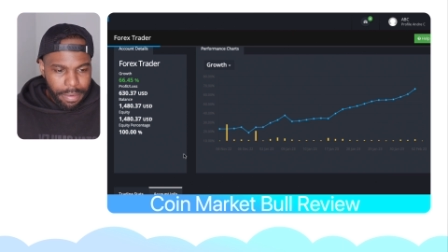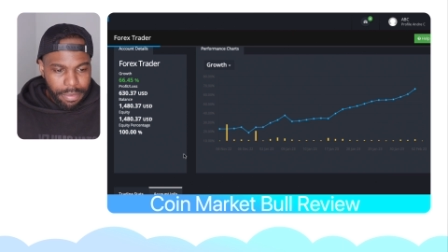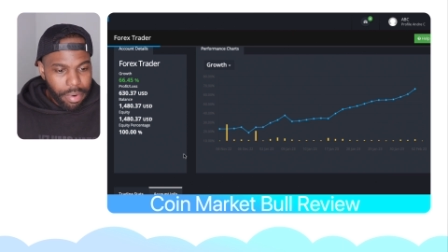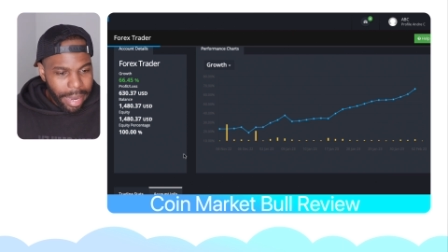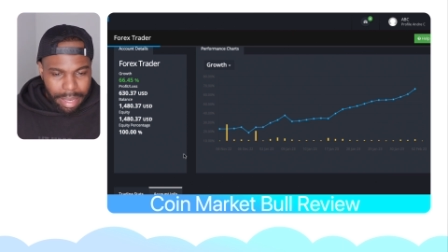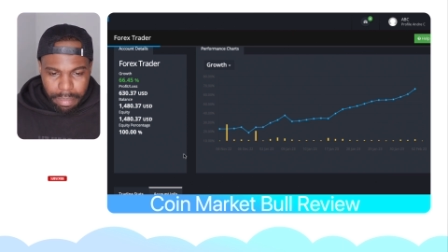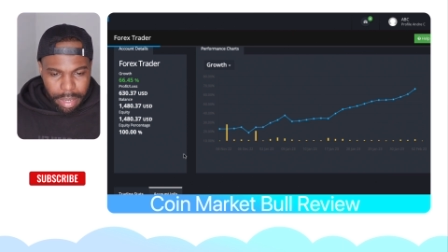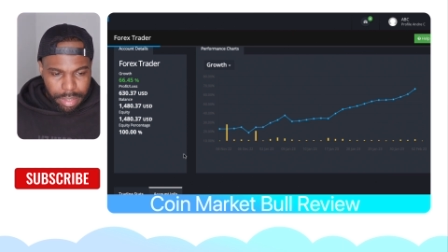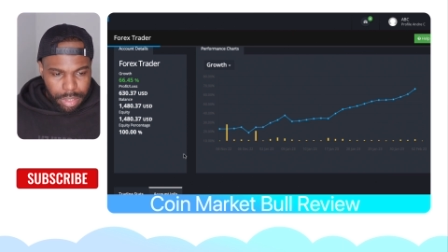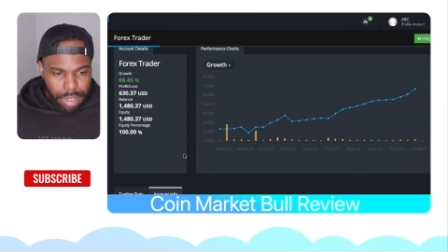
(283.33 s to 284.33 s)
For eight
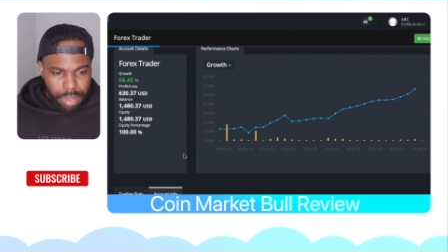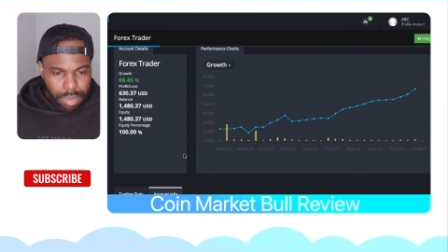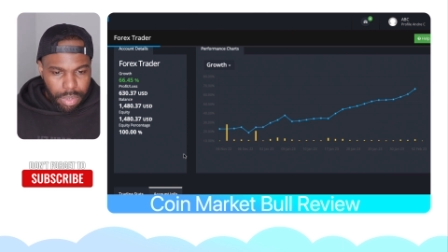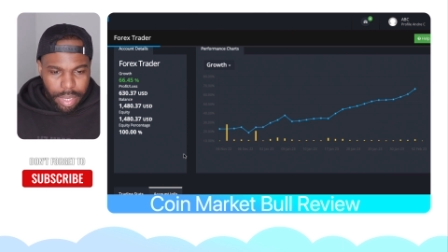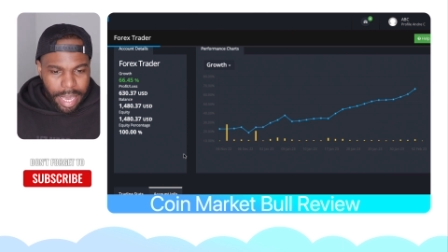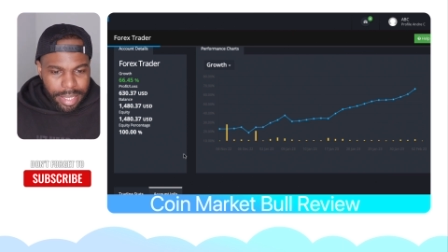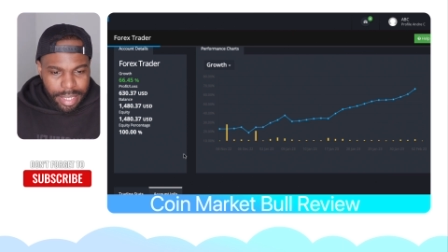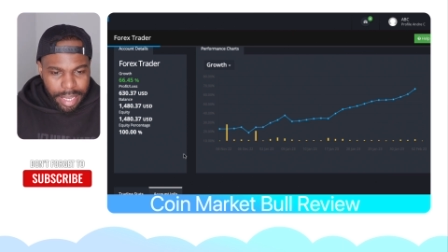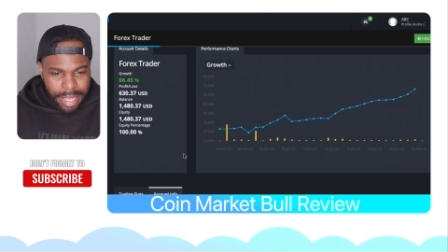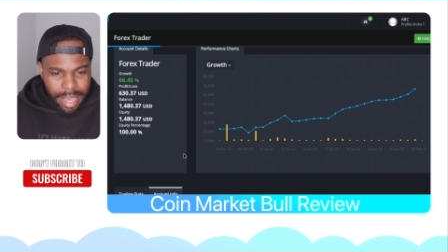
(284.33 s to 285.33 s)
months, you don't, you can't
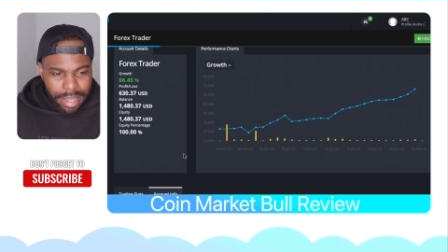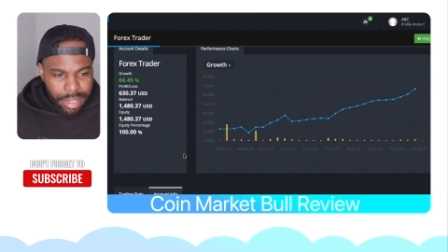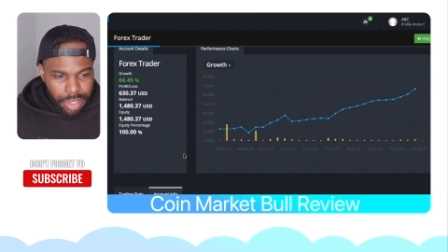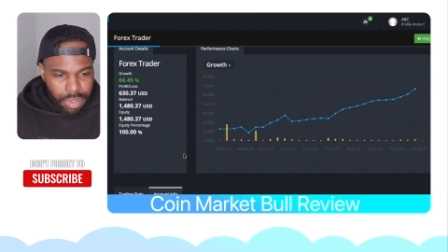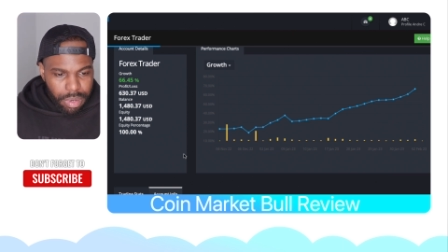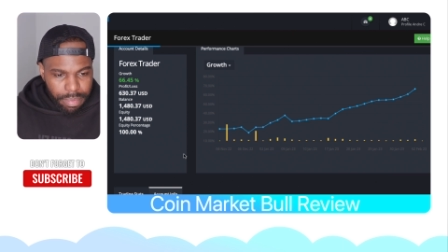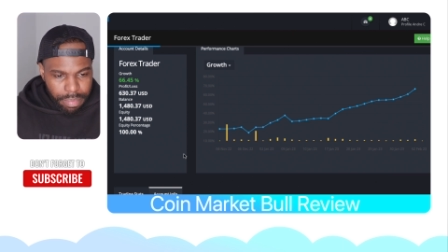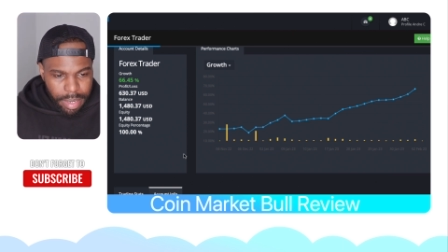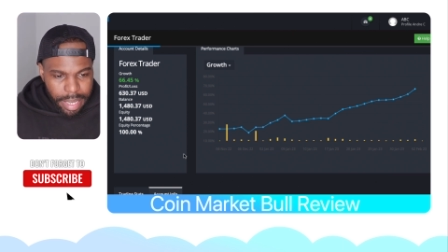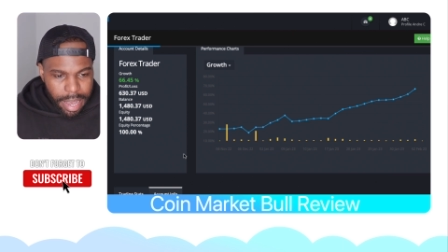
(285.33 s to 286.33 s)
take that initial
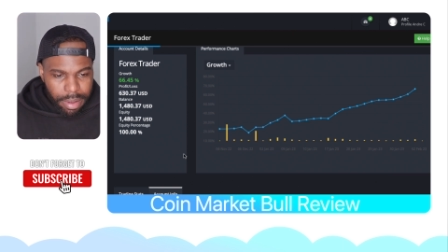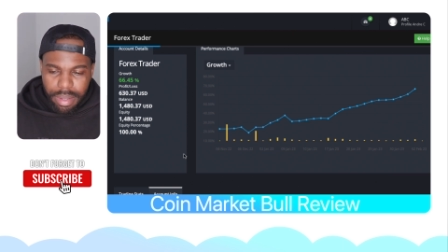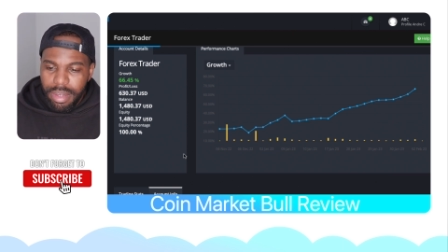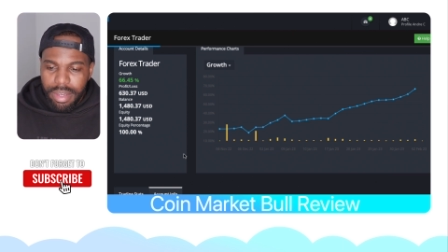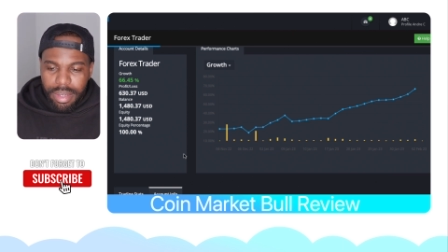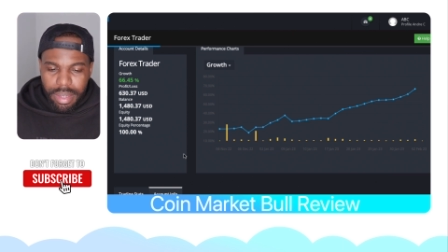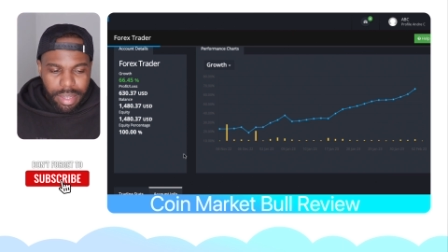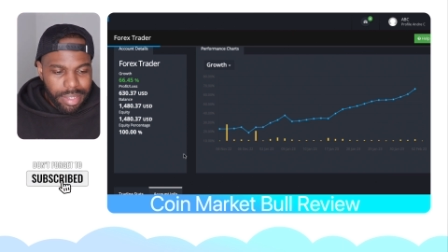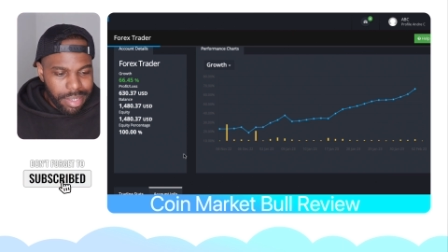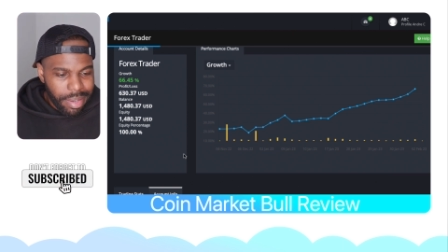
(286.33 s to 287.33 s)
money out
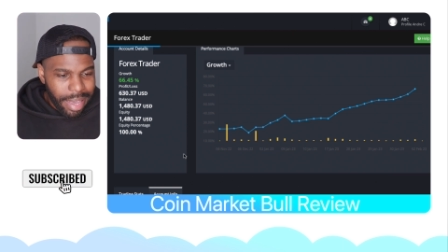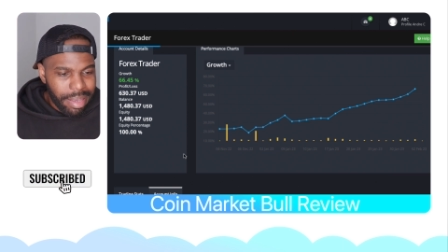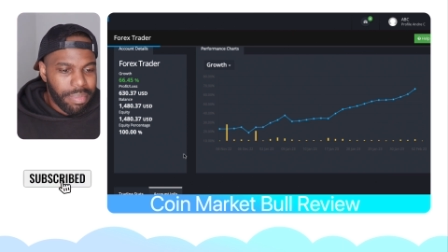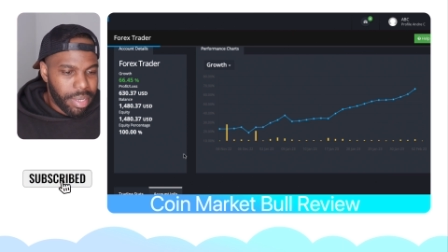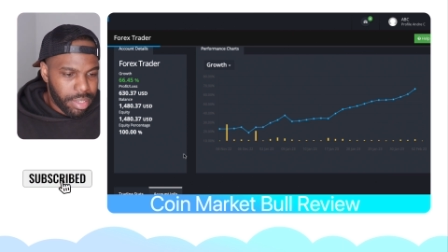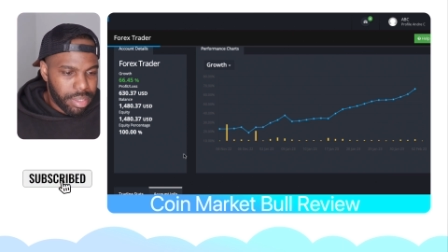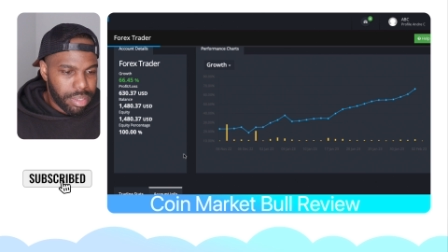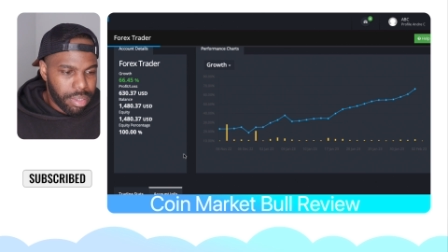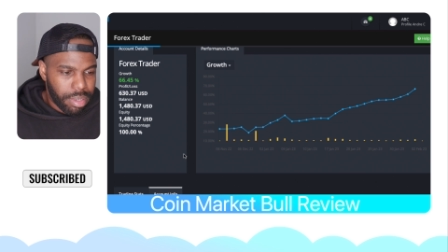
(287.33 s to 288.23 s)
until eight months.